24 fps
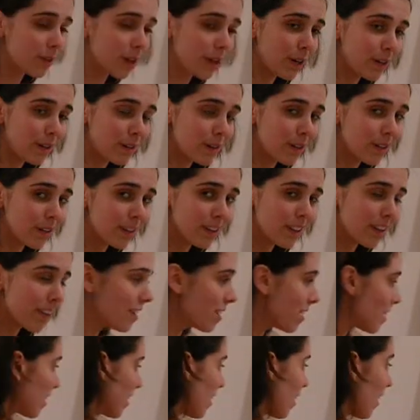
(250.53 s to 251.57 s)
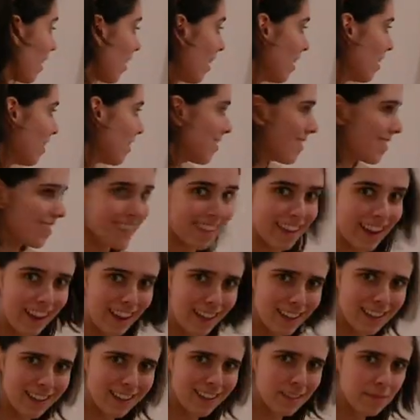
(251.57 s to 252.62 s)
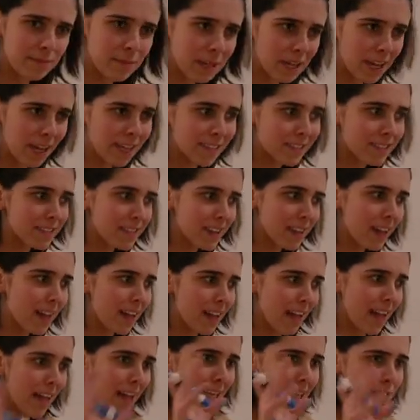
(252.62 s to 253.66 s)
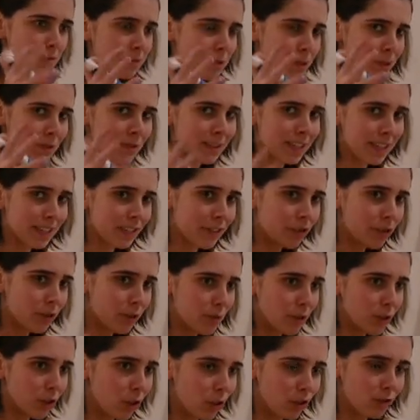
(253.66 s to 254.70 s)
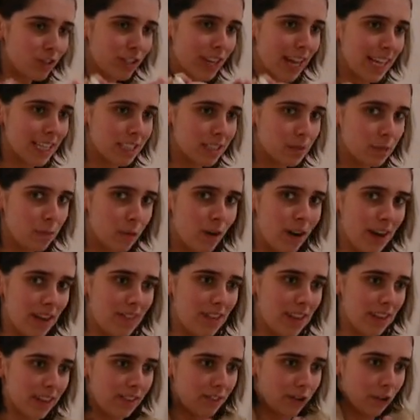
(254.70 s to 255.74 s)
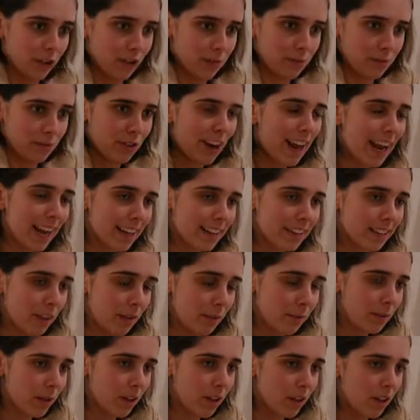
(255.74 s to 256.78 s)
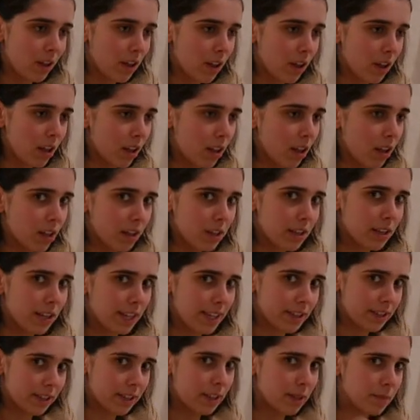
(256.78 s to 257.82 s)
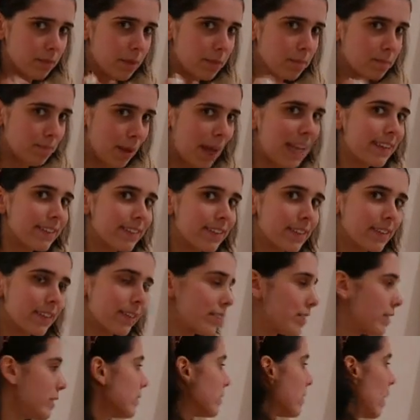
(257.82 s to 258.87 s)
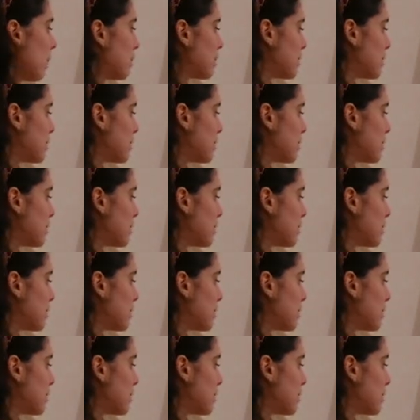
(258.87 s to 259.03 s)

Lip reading: 0? Huh? Yeah. Because x sub 2 is getting so much closer to x sub 1 that if you subtract them, it's going to be basically 0.